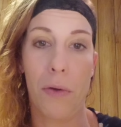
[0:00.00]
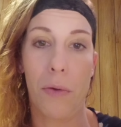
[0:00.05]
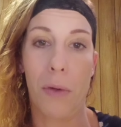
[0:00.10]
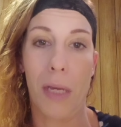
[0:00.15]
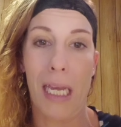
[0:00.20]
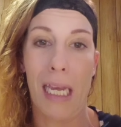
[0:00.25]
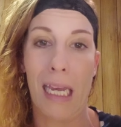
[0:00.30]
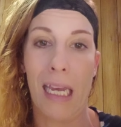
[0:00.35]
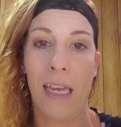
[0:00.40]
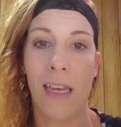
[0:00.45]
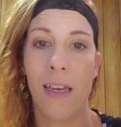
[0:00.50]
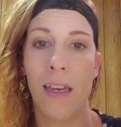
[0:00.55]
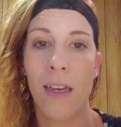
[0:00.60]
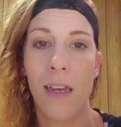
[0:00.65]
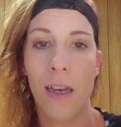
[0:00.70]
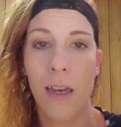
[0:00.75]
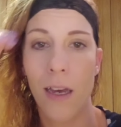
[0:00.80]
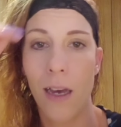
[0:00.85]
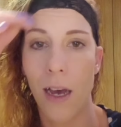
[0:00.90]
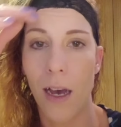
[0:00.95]
Okay.
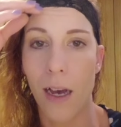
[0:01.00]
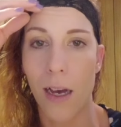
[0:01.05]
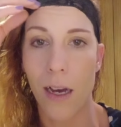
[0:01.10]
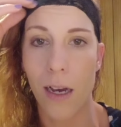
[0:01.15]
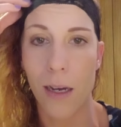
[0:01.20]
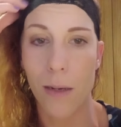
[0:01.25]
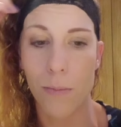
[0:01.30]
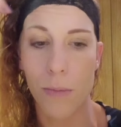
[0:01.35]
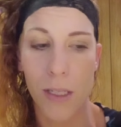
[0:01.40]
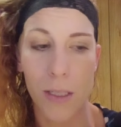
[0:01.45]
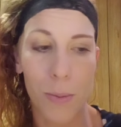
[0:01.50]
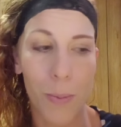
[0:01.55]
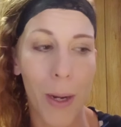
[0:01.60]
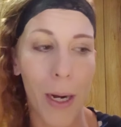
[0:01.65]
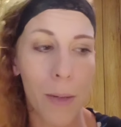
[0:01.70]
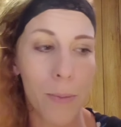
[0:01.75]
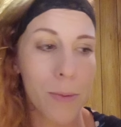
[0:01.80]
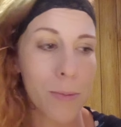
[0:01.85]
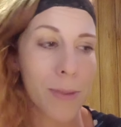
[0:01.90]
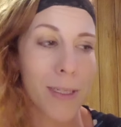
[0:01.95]
That's
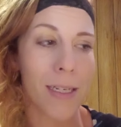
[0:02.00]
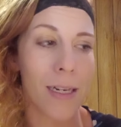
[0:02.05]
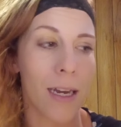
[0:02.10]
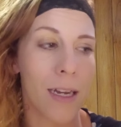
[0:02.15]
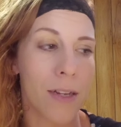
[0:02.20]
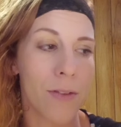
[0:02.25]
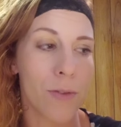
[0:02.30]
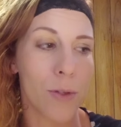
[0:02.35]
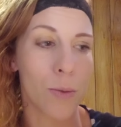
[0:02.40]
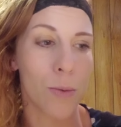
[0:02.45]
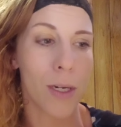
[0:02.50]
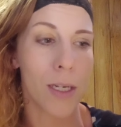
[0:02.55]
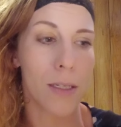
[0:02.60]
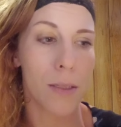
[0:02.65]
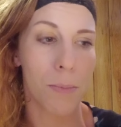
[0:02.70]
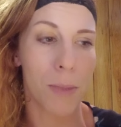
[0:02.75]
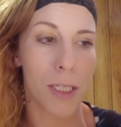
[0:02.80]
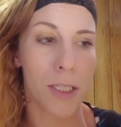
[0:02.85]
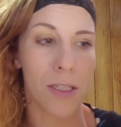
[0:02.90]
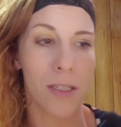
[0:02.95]
probably not even the right
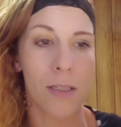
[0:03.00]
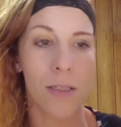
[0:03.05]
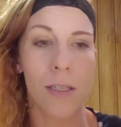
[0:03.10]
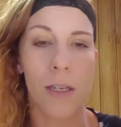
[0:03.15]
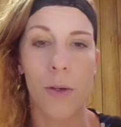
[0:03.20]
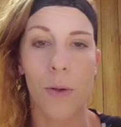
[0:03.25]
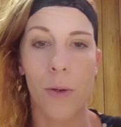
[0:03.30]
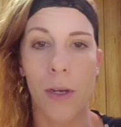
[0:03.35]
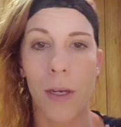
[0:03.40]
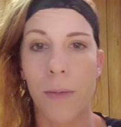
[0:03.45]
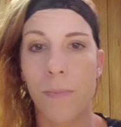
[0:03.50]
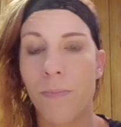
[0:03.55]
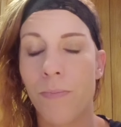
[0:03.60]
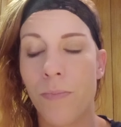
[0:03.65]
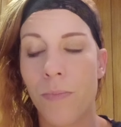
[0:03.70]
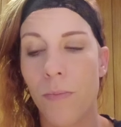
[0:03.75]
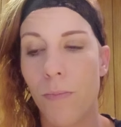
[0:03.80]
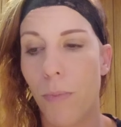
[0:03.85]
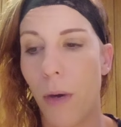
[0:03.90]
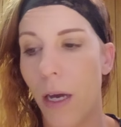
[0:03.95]
dimensions, okay?
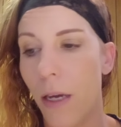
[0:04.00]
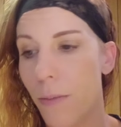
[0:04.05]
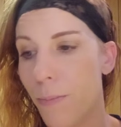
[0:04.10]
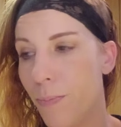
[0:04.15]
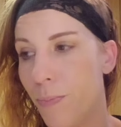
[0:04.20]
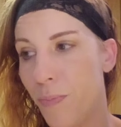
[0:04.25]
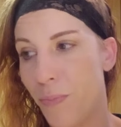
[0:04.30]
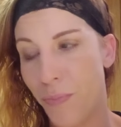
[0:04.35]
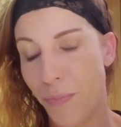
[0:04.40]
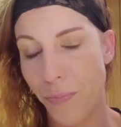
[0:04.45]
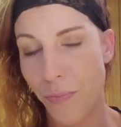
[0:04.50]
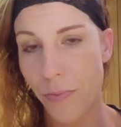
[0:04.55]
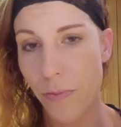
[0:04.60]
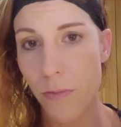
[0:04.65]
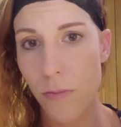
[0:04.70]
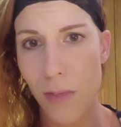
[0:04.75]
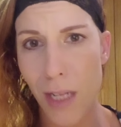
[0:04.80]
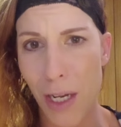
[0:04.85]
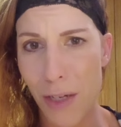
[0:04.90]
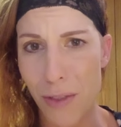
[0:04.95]
But
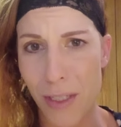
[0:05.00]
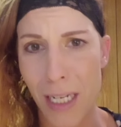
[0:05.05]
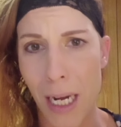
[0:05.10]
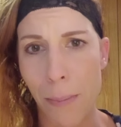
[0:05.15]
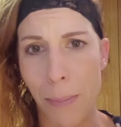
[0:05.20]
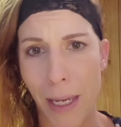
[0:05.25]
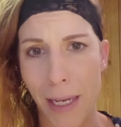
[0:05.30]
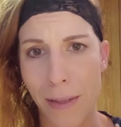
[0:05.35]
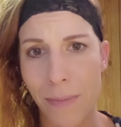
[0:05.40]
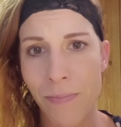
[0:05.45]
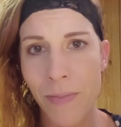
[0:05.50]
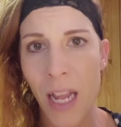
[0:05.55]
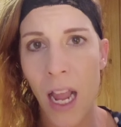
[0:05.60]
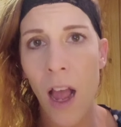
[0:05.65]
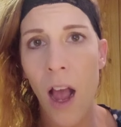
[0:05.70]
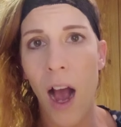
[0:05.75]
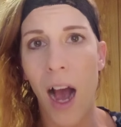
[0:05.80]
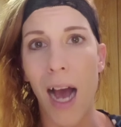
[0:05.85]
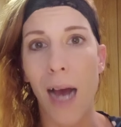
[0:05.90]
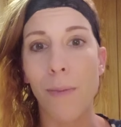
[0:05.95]
it was not big.
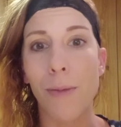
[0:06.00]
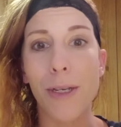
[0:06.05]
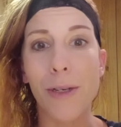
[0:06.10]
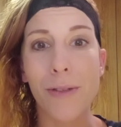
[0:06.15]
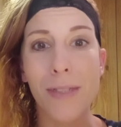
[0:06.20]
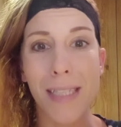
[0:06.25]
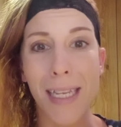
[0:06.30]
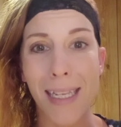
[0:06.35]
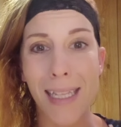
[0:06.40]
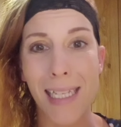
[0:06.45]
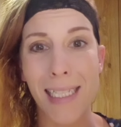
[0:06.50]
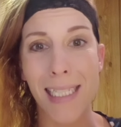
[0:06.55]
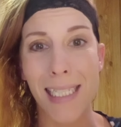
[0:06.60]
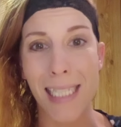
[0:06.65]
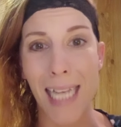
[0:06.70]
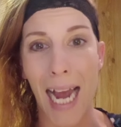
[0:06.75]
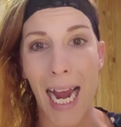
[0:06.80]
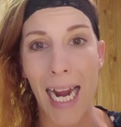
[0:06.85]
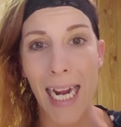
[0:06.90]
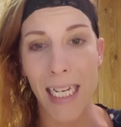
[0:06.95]
It was like the
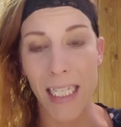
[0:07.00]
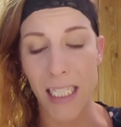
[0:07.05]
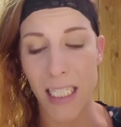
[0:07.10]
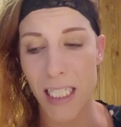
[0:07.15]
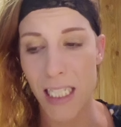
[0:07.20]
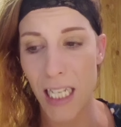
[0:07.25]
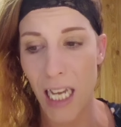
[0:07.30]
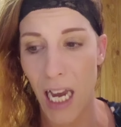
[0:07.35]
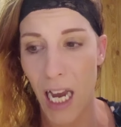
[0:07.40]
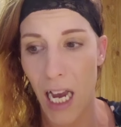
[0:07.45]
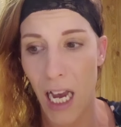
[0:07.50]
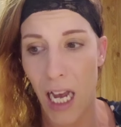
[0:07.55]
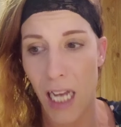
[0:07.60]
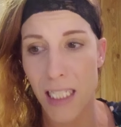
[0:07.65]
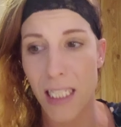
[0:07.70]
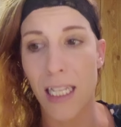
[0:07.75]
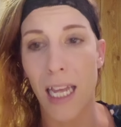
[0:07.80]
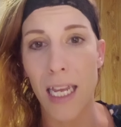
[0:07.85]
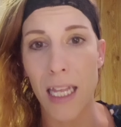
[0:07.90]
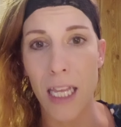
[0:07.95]
size,
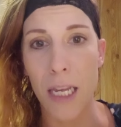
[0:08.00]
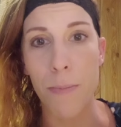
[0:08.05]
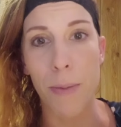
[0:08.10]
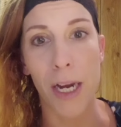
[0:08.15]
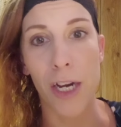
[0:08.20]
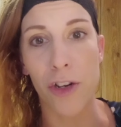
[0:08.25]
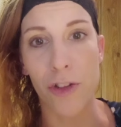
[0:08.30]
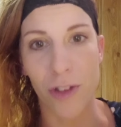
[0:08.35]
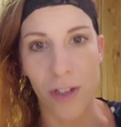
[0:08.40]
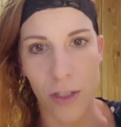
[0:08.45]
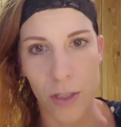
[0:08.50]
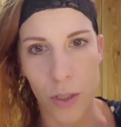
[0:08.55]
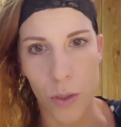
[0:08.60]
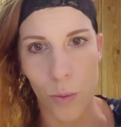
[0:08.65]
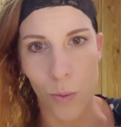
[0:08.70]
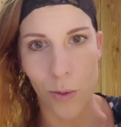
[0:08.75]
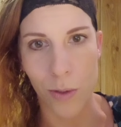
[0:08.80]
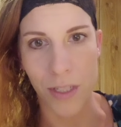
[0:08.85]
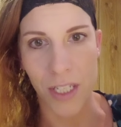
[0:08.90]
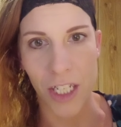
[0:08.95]
slightly bigger than a
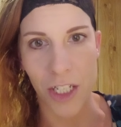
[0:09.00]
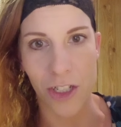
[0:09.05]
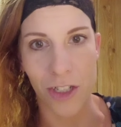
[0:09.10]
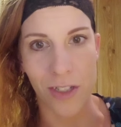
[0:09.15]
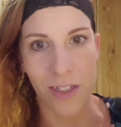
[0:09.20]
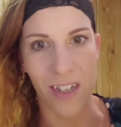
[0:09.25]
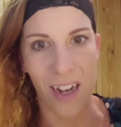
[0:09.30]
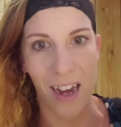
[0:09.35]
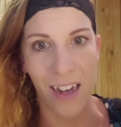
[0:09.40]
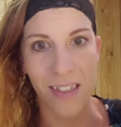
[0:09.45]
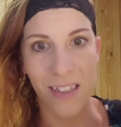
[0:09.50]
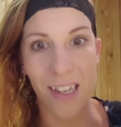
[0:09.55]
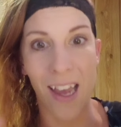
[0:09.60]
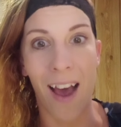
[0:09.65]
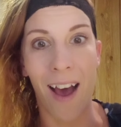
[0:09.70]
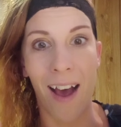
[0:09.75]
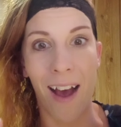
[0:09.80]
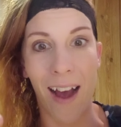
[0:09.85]
school teacher's desk.